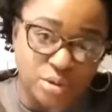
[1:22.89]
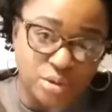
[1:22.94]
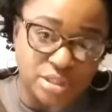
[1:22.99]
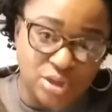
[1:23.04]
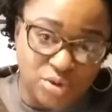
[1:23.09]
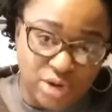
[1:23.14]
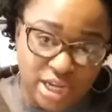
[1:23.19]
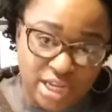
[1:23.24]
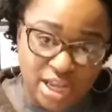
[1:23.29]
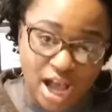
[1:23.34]

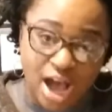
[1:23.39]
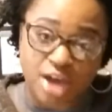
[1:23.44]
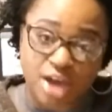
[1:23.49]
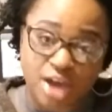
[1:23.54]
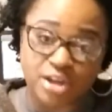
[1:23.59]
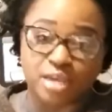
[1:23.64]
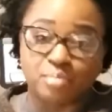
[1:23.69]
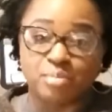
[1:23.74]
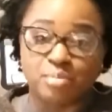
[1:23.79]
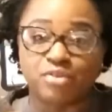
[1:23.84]
So they called
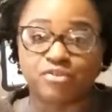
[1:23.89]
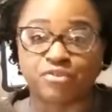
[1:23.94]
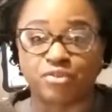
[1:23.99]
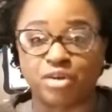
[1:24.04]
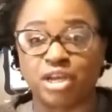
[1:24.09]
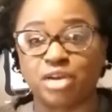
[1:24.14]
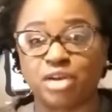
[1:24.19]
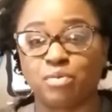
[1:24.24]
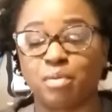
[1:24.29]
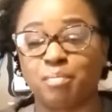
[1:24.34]
to give me a
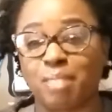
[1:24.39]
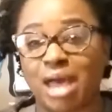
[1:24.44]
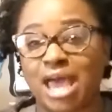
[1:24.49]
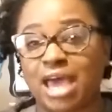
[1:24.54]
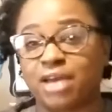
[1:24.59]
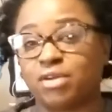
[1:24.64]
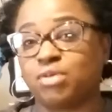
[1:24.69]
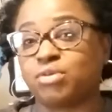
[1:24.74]
friendly reminder.